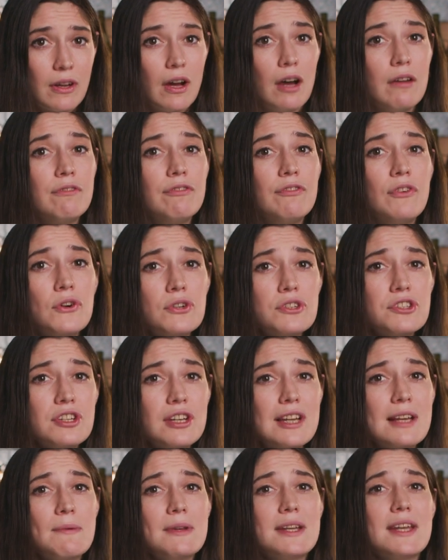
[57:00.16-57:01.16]

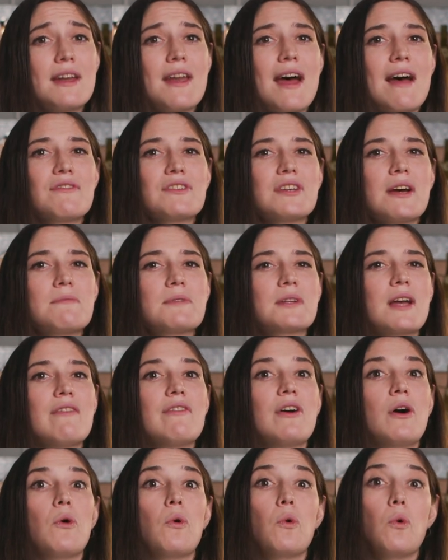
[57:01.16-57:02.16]
Unfortunately, we didn't have time to
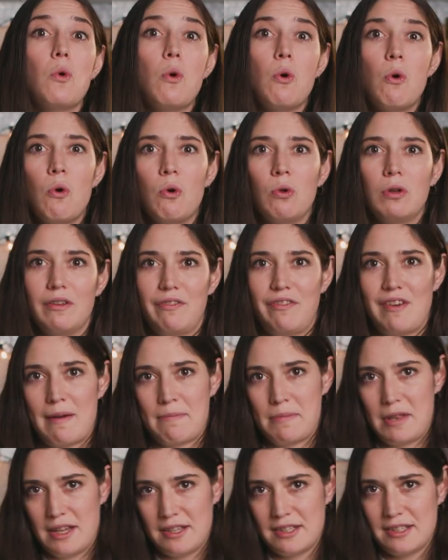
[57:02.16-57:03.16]
cover all the
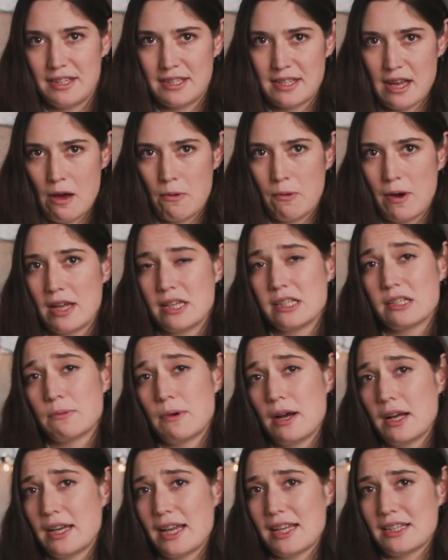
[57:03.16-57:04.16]
fabulous dessert wines the
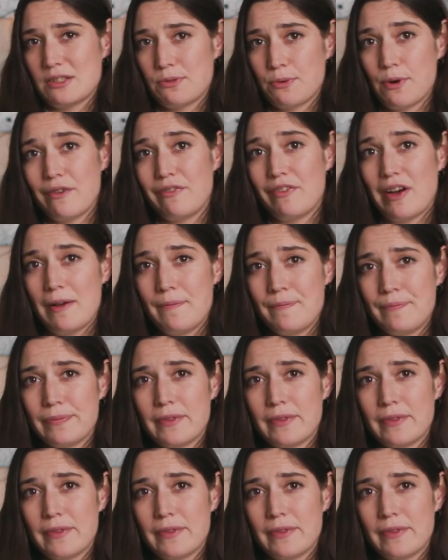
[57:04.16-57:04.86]
world has to offer,